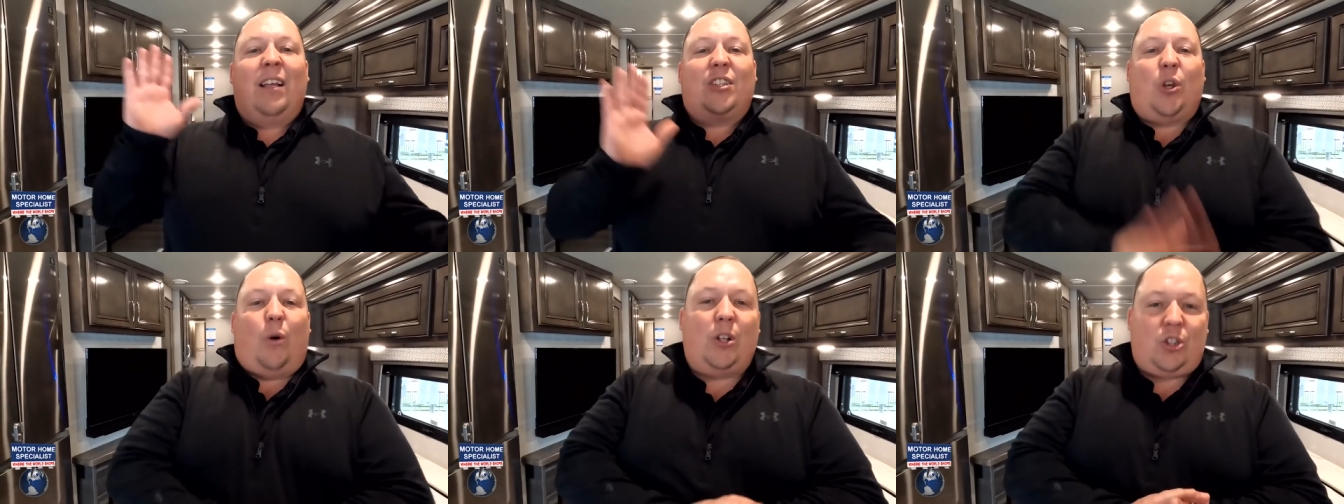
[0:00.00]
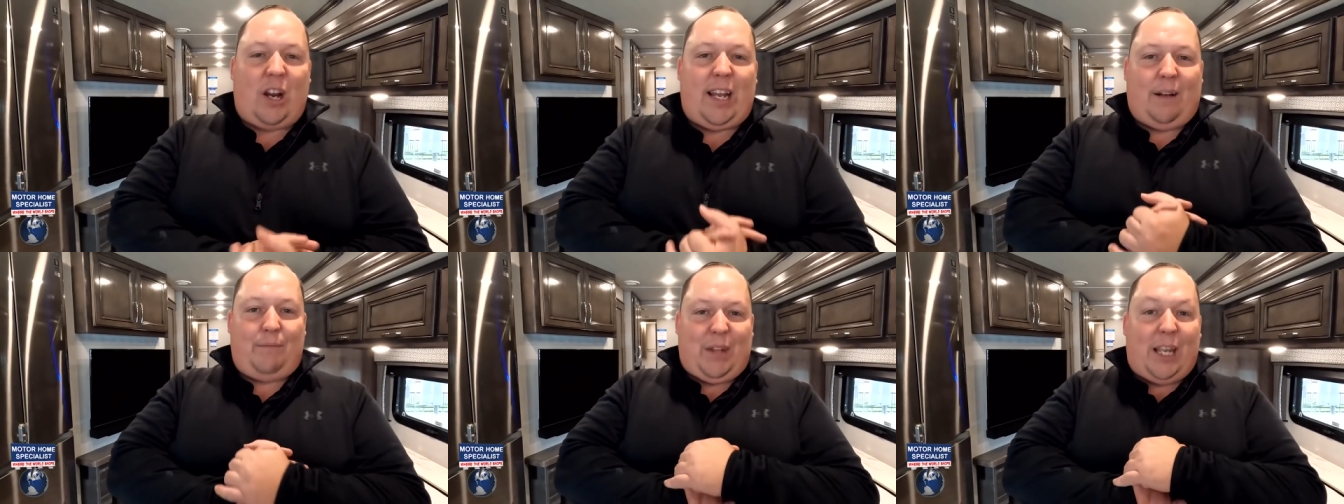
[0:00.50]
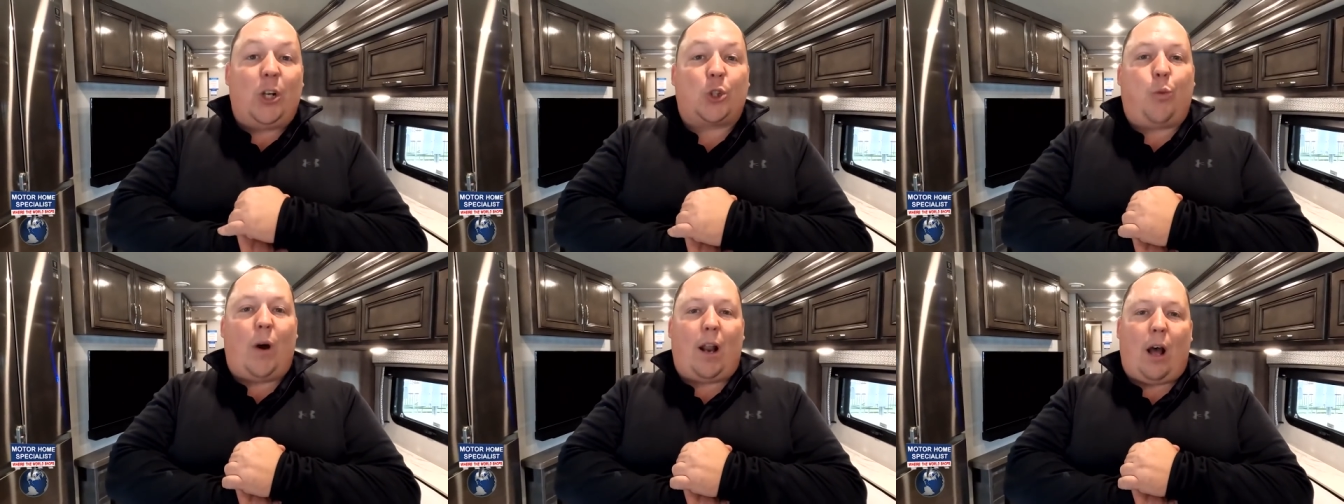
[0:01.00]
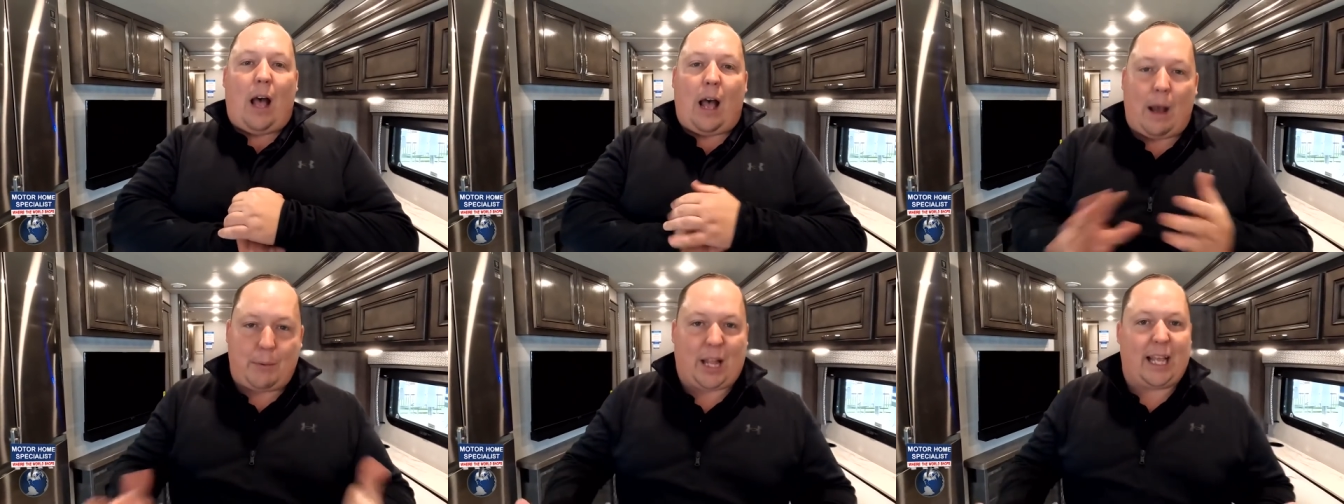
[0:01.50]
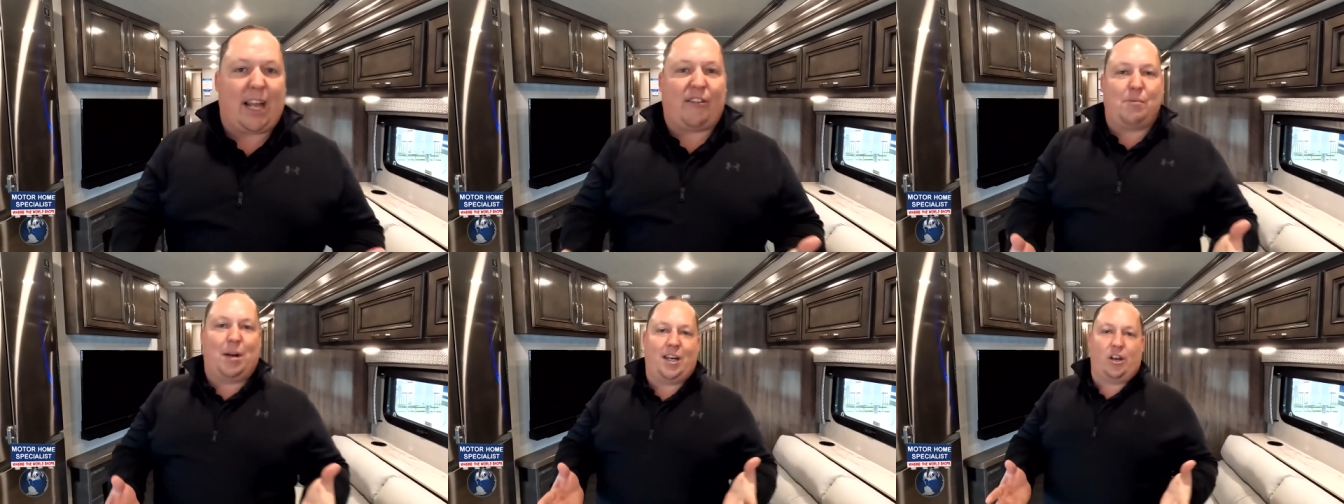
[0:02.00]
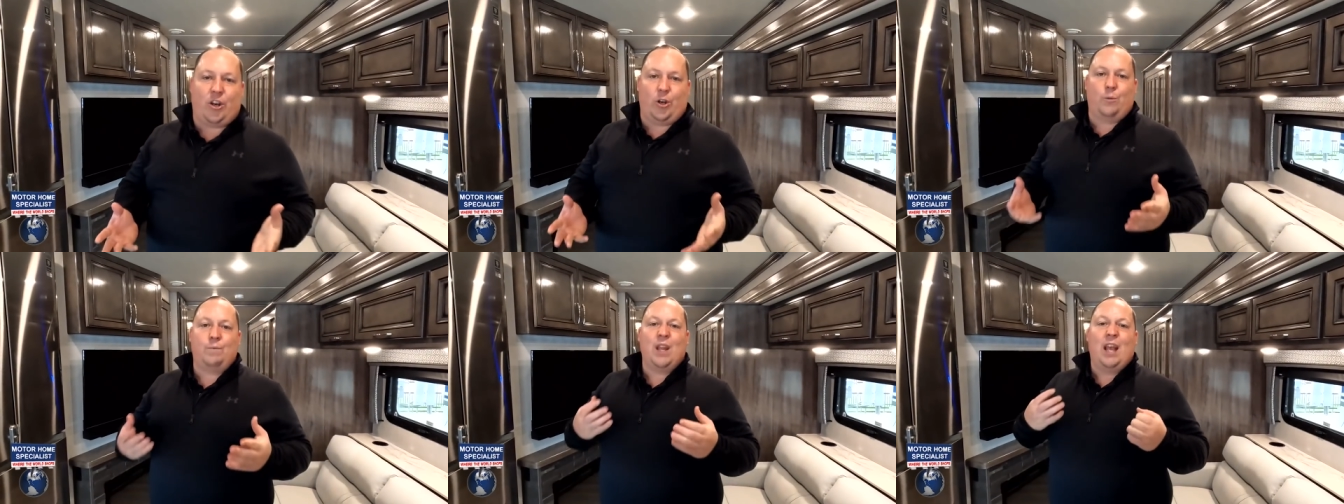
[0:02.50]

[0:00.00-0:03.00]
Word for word: So, Andrea, here's what I would like everybody to do.